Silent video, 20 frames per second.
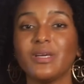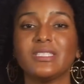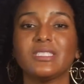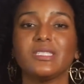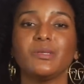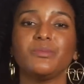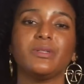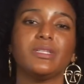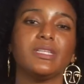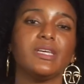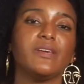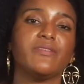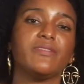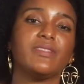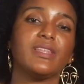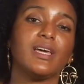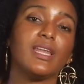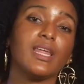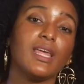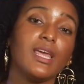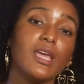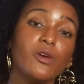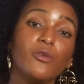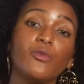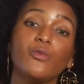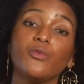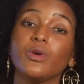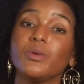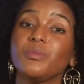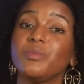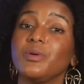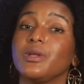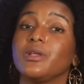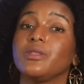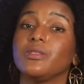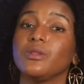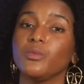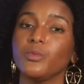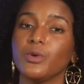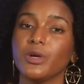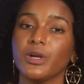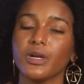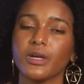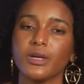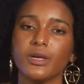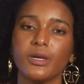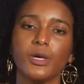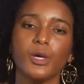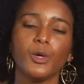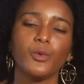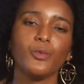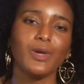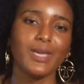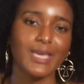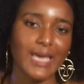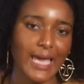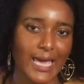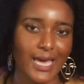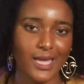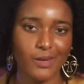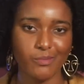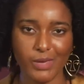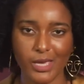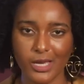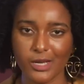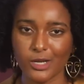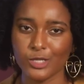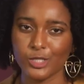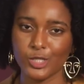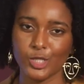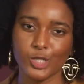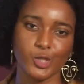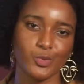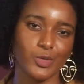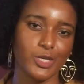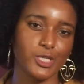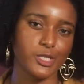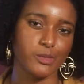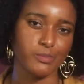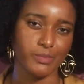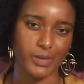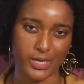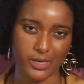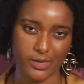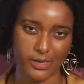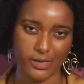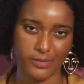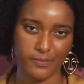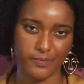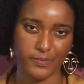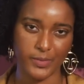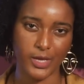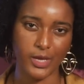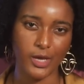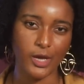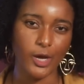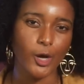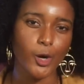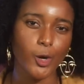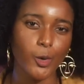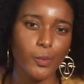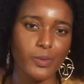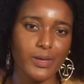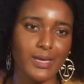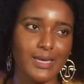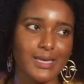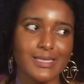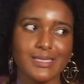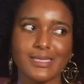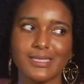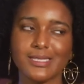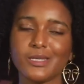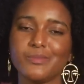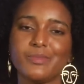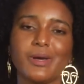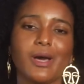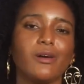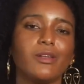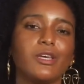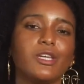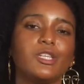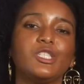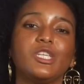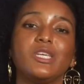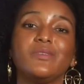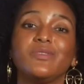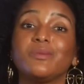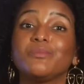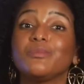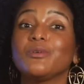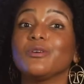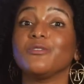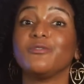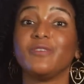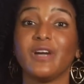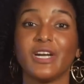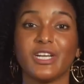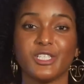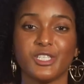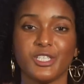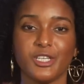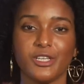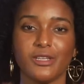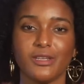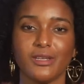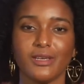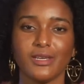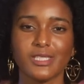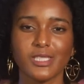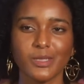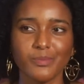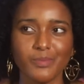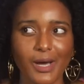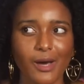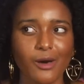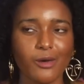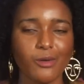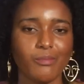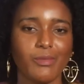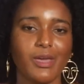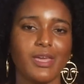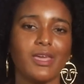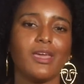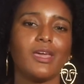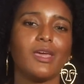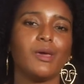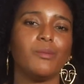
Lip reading: is the belief that if we put in the work, we can make our situation better. Hope isn't about achieving perfection. It's about making